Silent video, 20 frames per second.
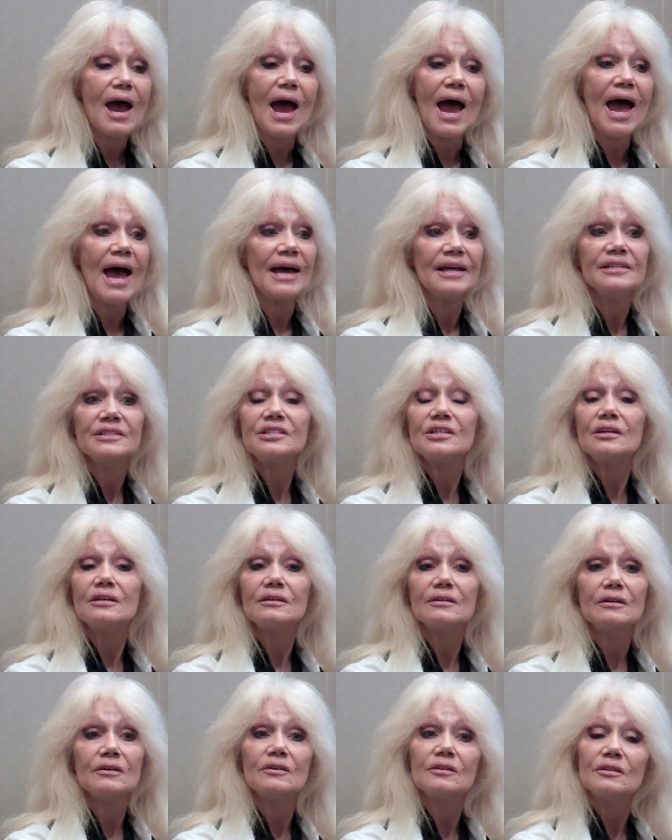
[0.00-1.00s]
And
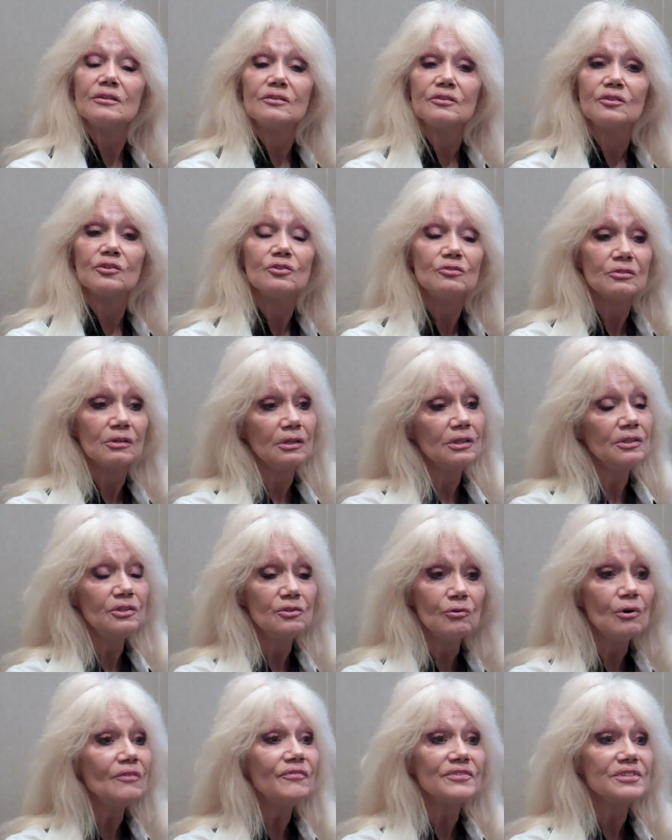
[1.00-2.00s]
the girl in the
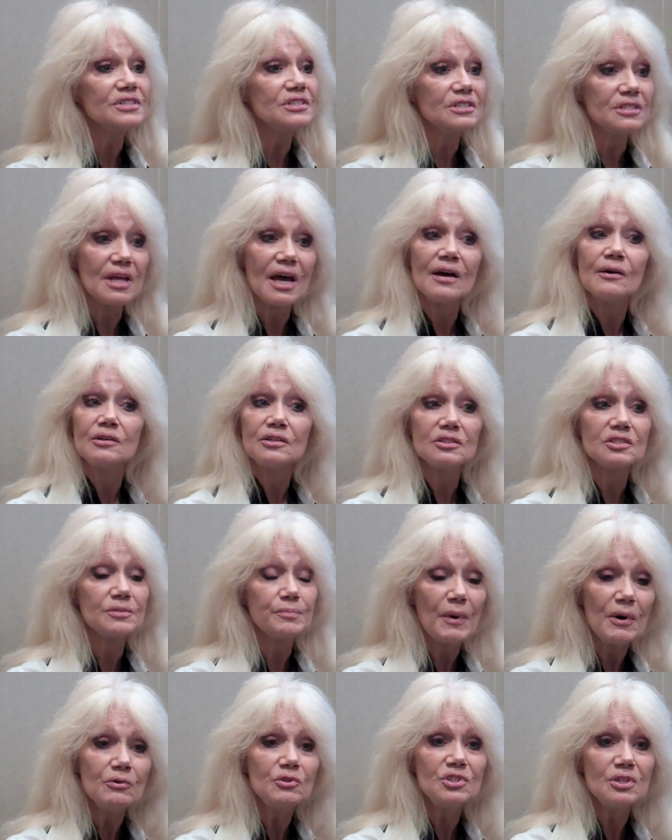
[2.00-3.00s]
office that
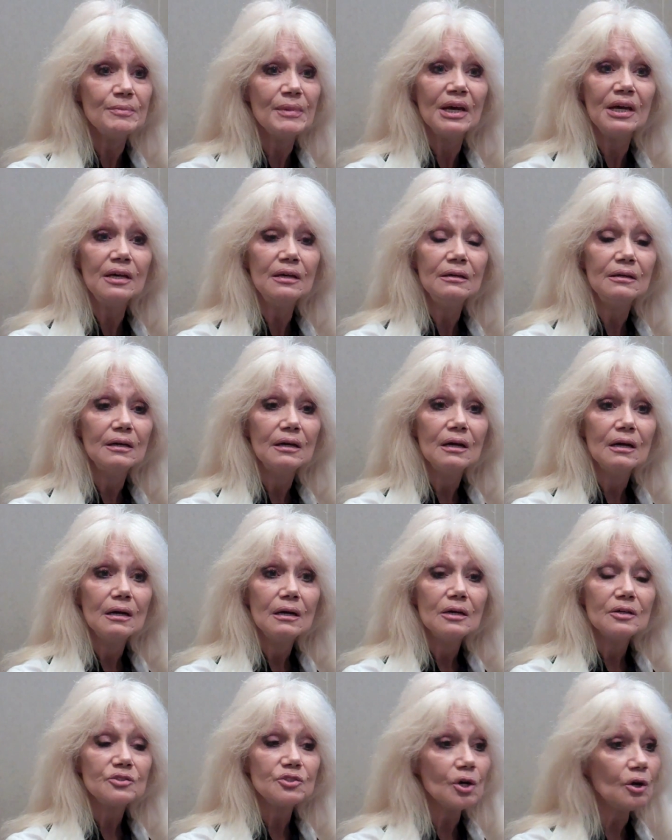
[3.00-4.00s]
spoke to me
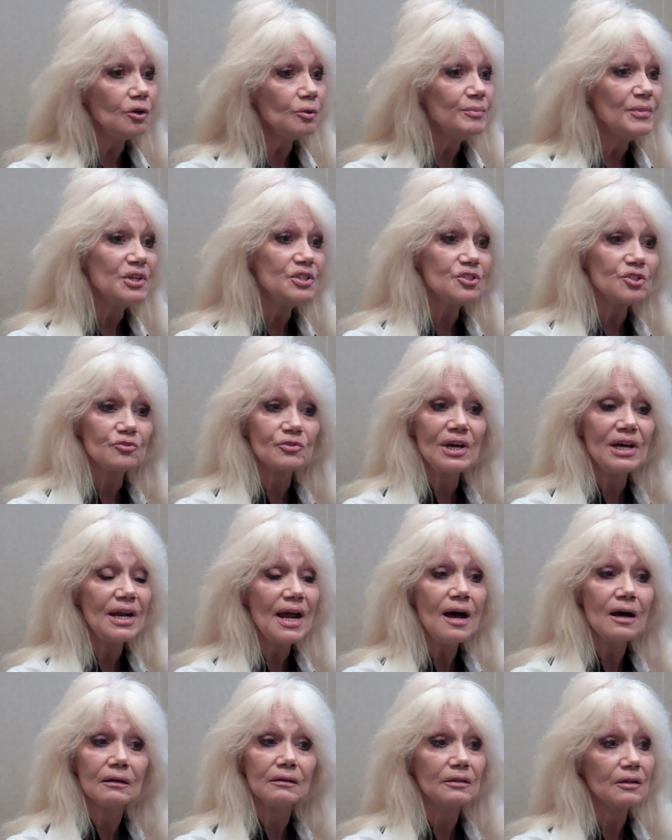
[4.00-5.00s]
told me straight
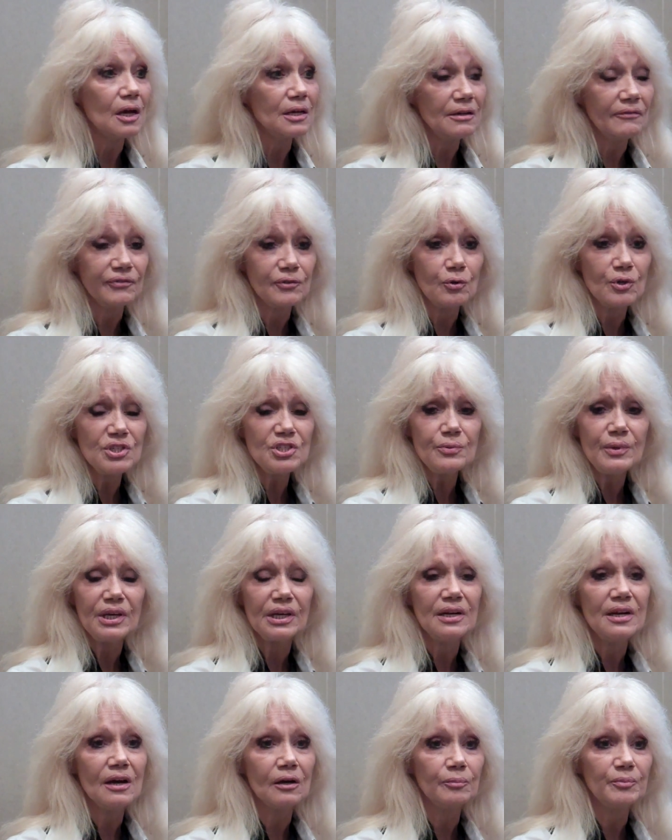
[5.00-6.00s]
out, Of course we
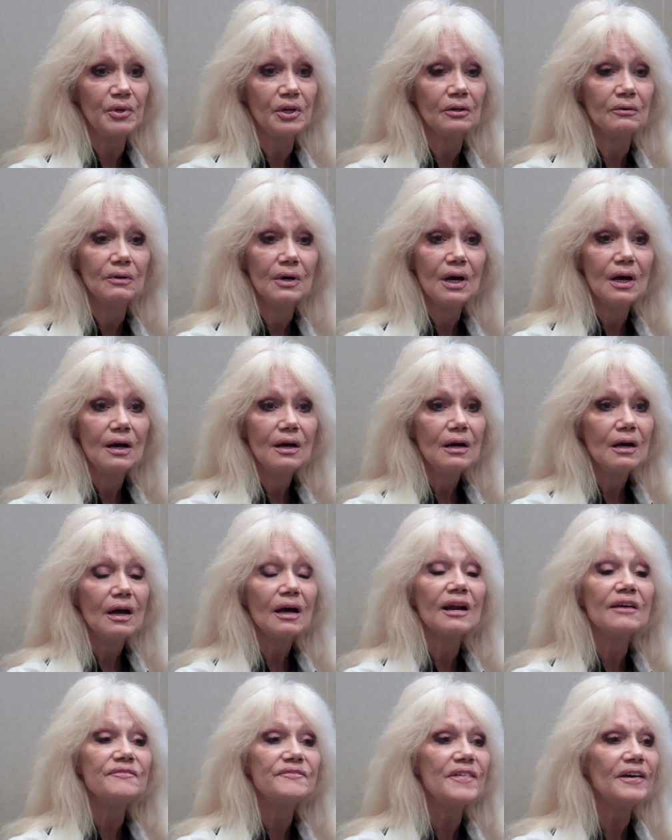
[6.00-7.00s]
can help you.
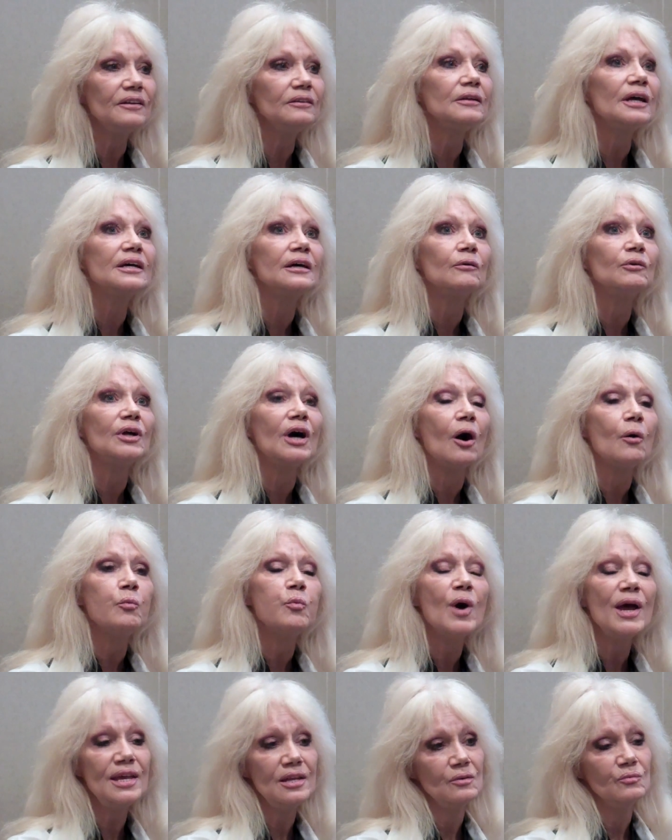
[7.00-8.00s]
And I felt like a, a
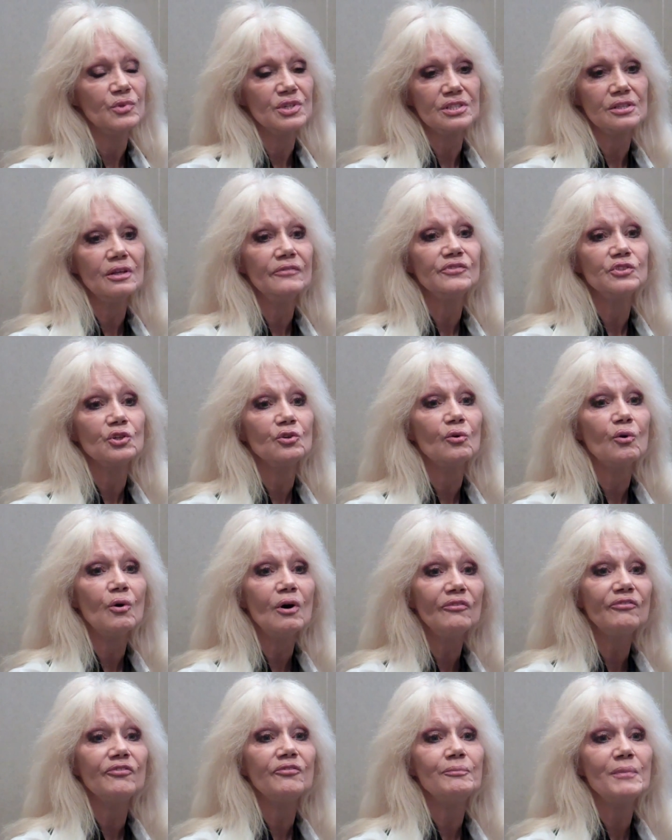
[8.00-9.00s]
weight was lifted
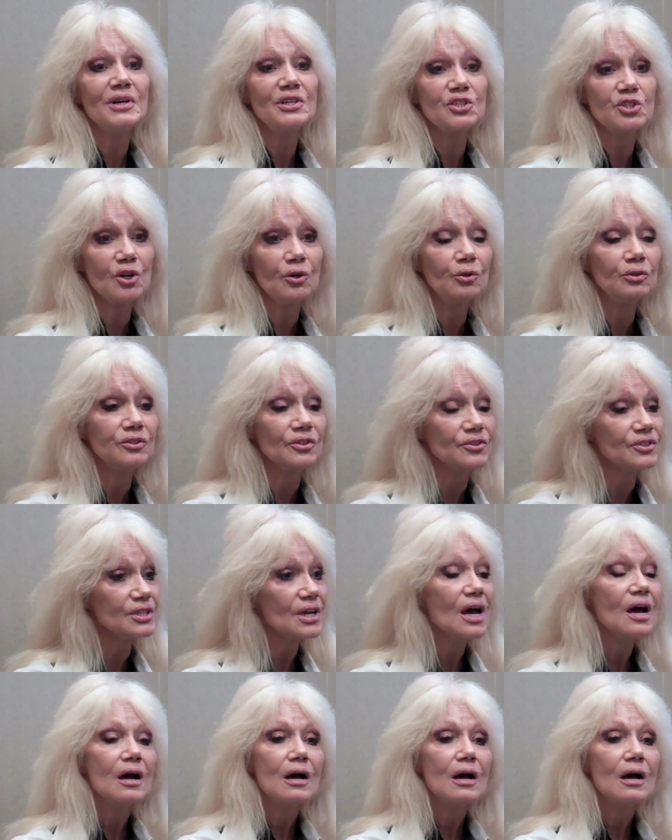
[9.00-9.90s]
off my shoulders.